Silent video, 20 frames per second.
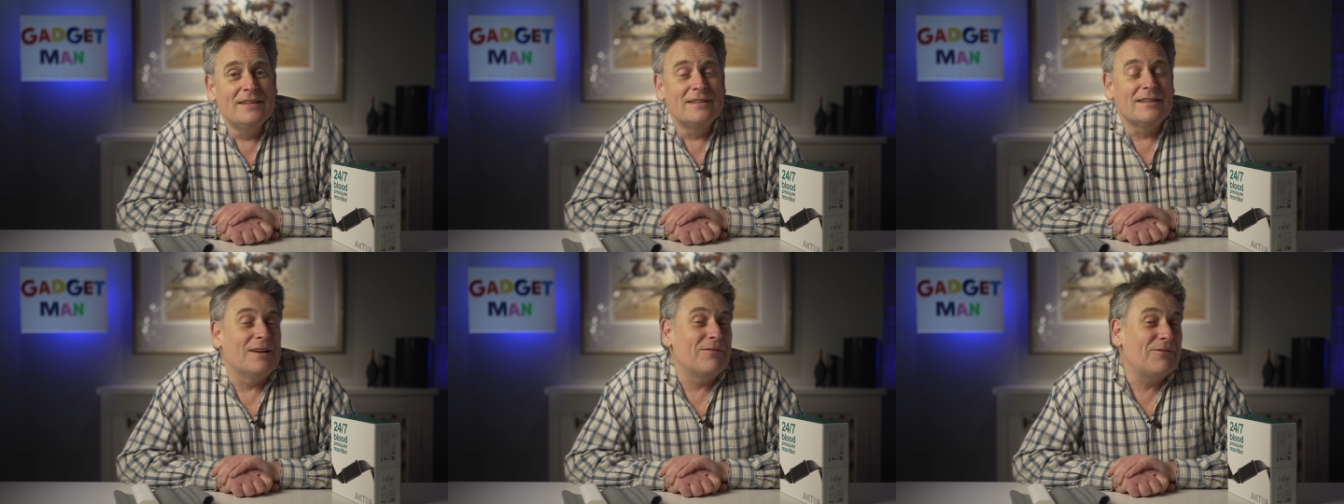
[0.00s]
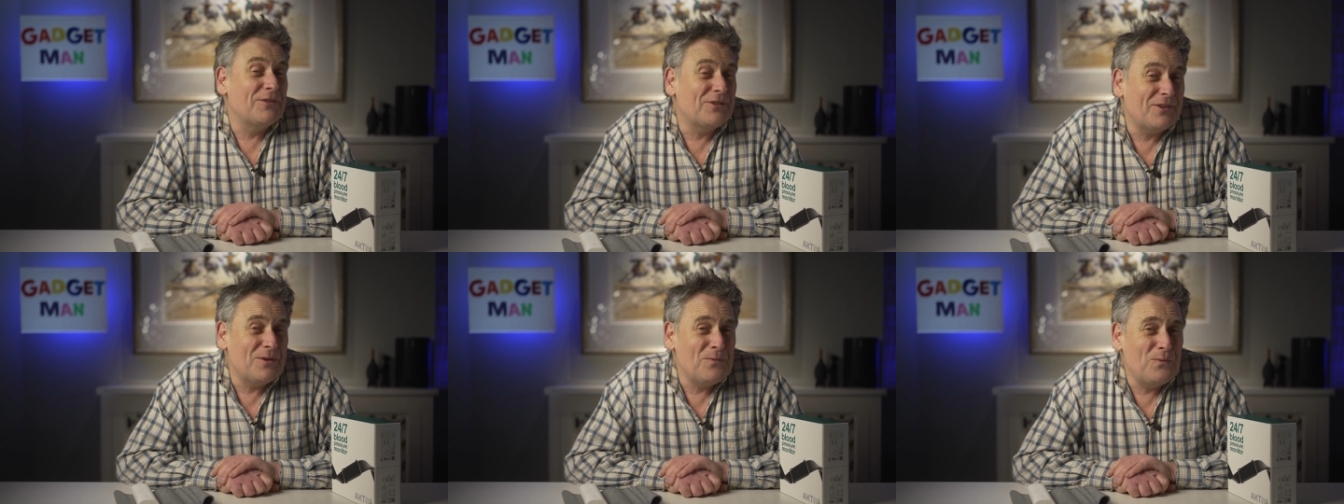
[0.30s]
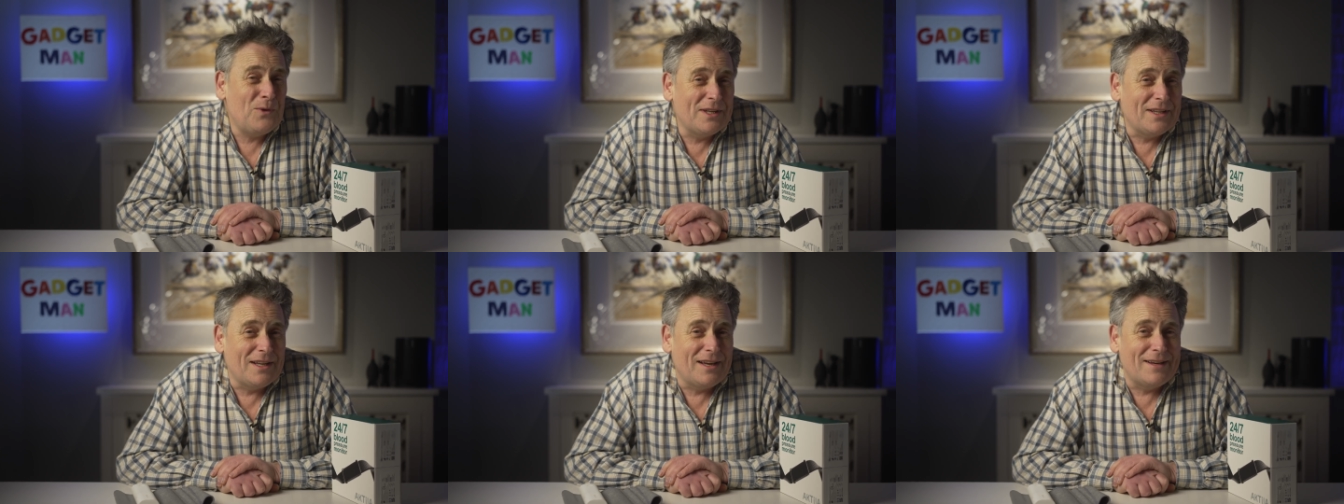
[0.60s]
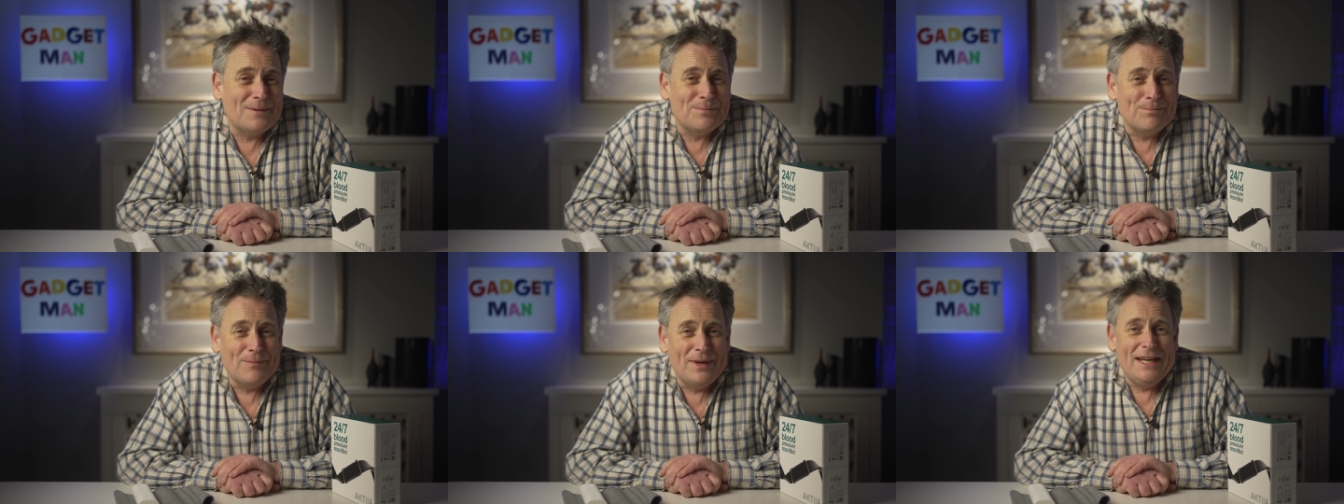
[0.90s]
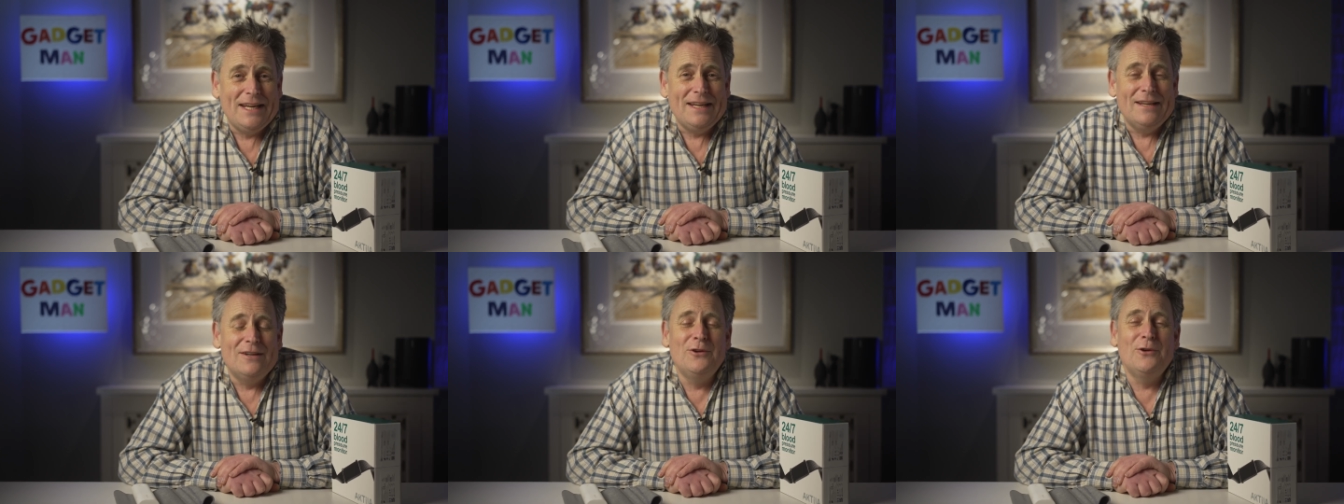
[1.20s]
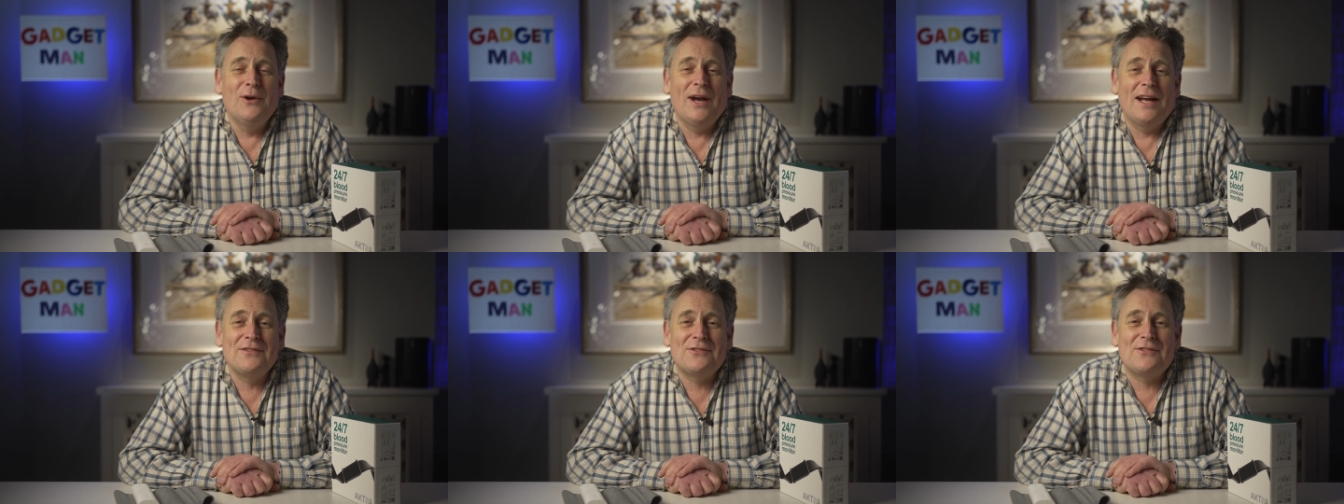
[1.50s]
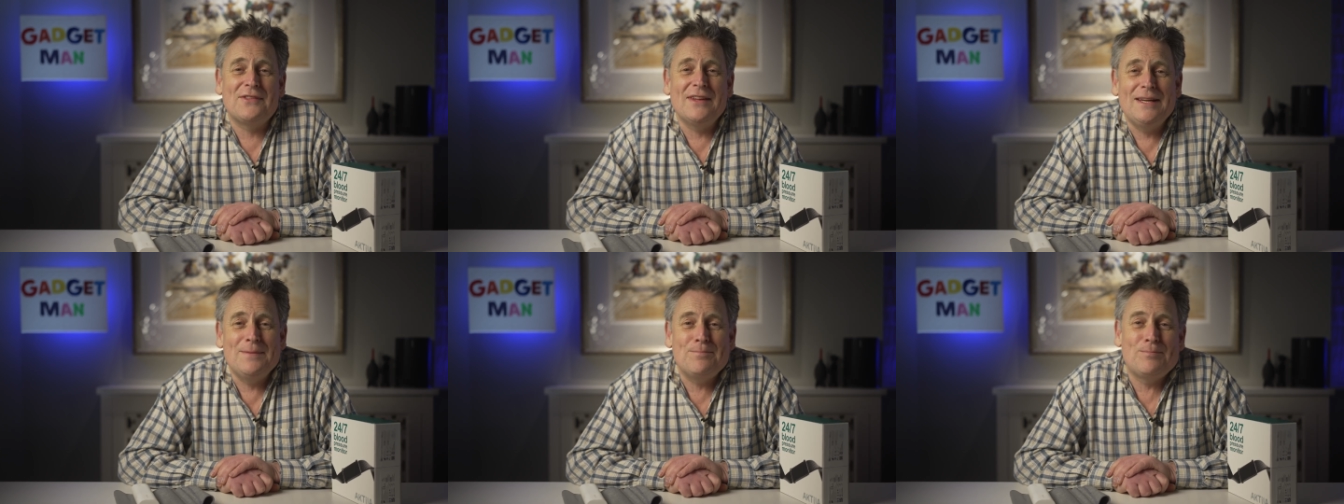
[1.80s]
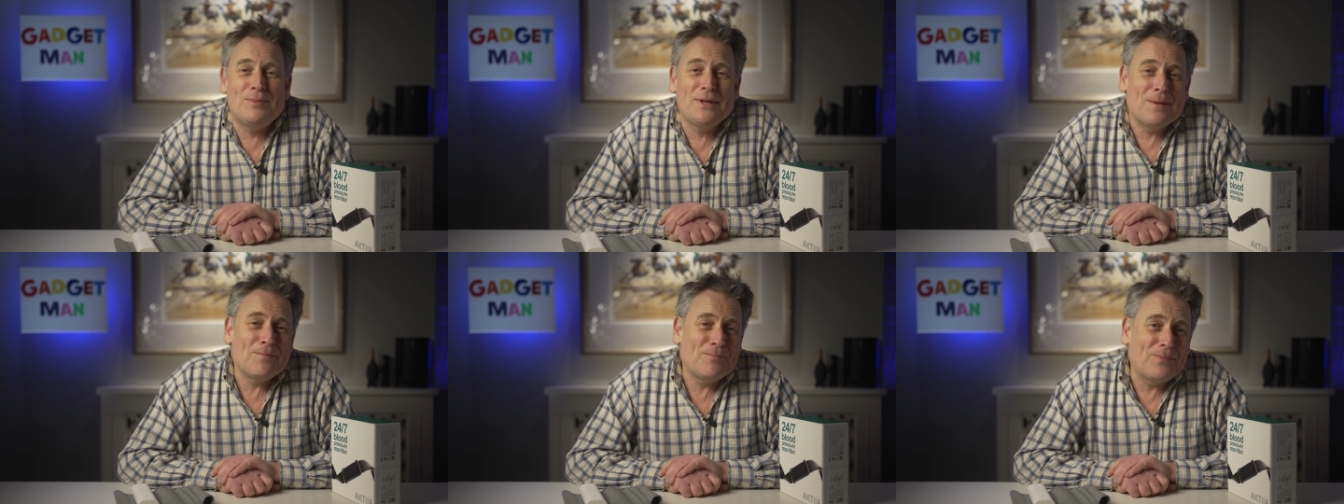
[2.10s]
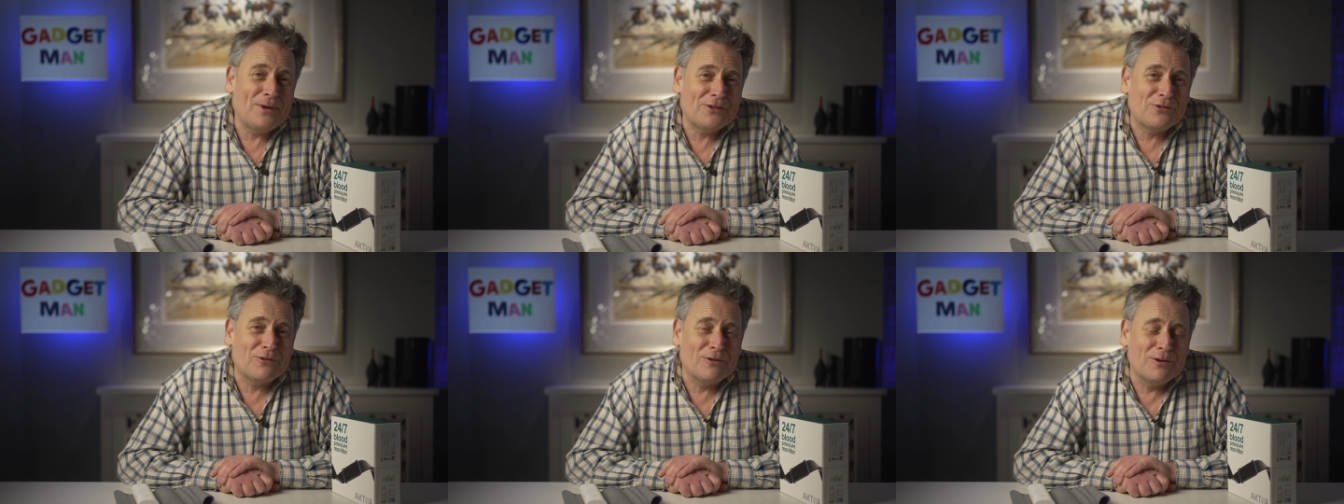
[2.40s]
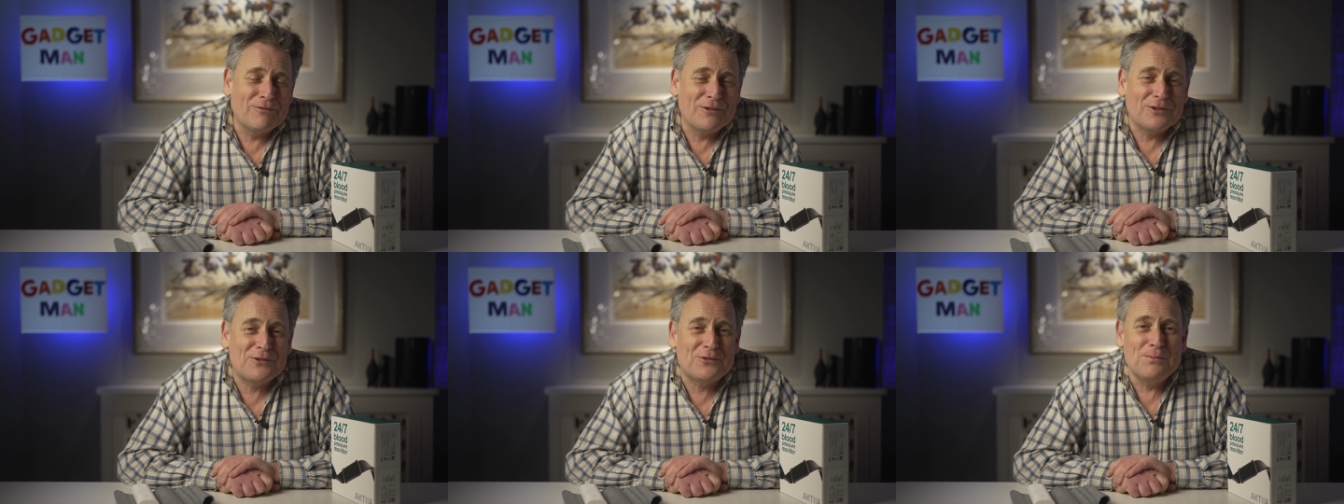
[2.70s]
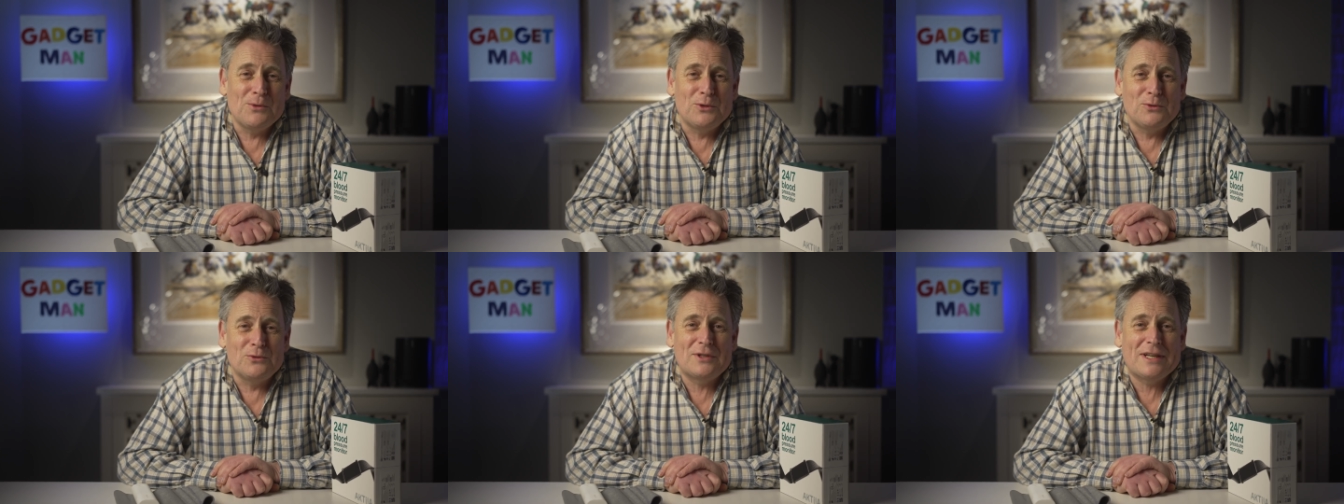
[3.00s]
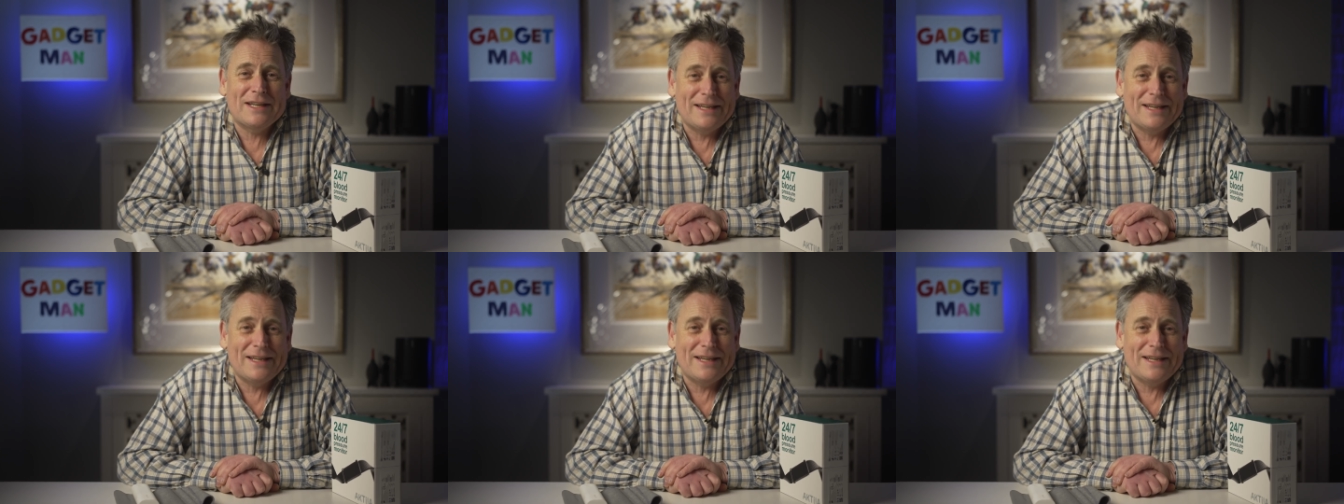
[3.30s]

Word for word: Now, for someone like me who has the blood pressure of a small